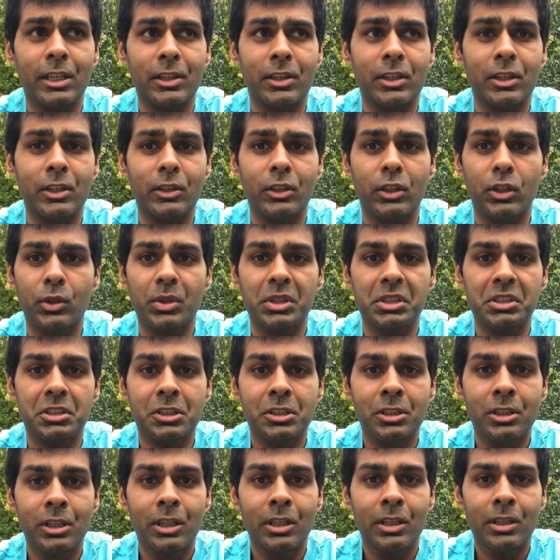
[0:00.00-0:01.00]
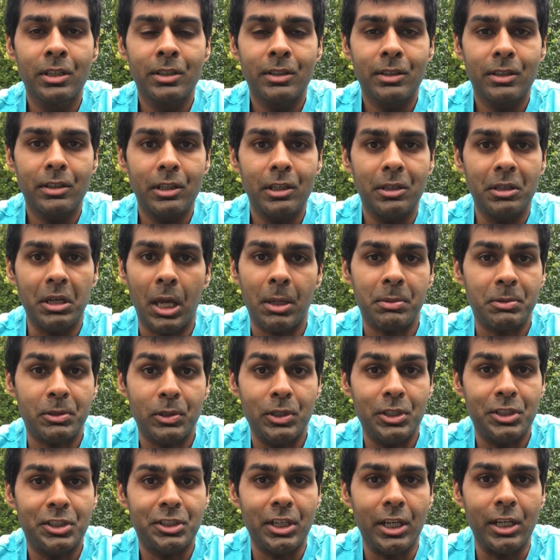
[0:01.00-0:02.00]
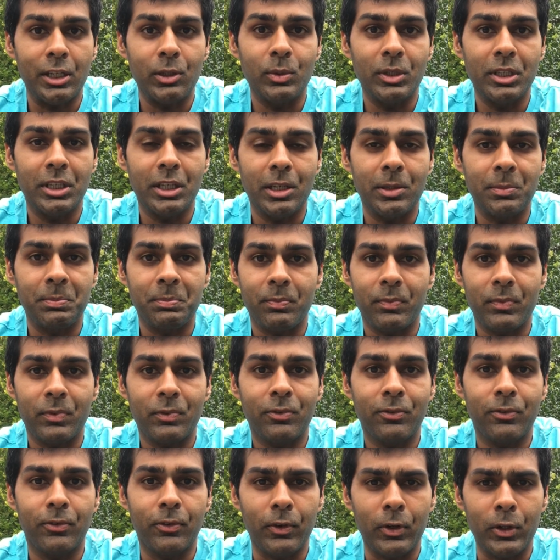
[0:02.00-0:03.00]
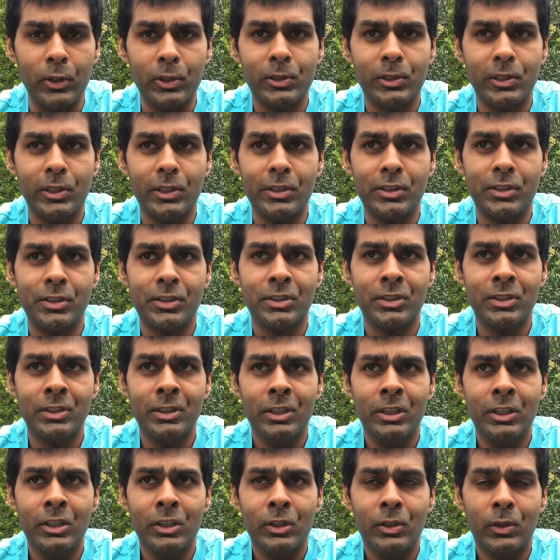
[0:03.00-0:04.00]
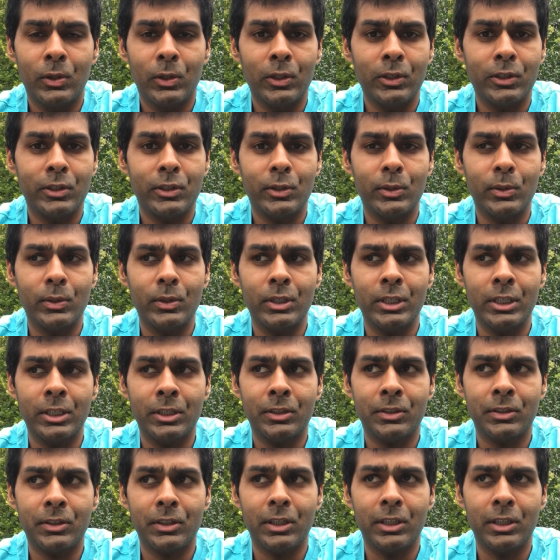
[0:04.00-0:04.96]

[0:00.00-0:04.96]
I think Lewis, absolutely stellar weekend, faultless all through it.